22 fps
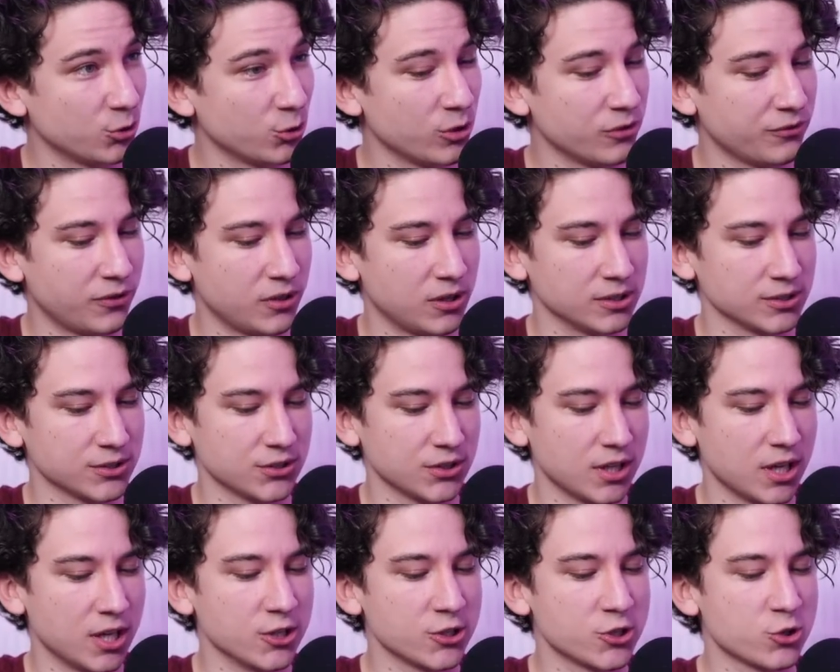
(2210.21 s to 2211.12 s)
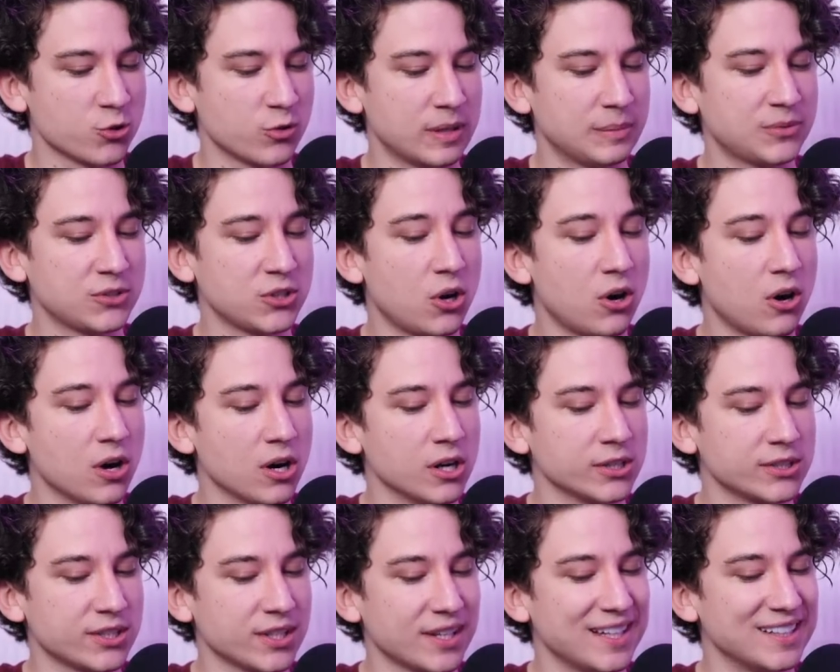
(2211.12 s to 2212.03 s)
True or false? A shrimp's
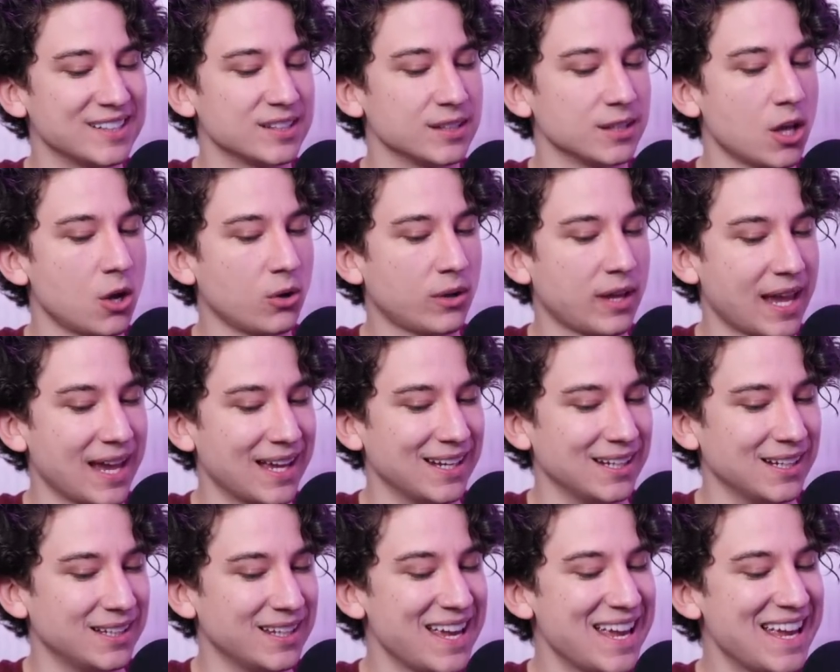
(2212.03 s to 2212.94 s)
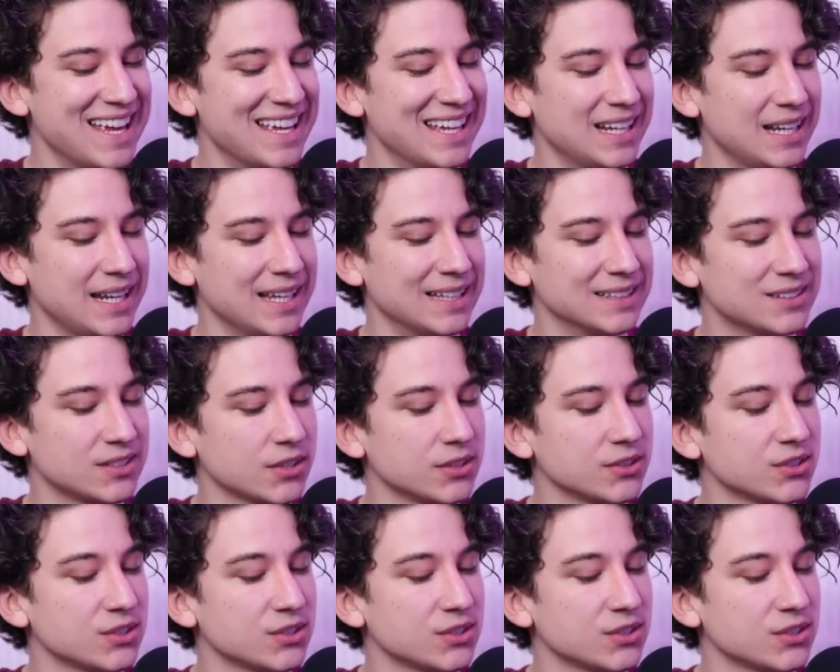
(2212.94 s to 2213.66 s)
heart is located in its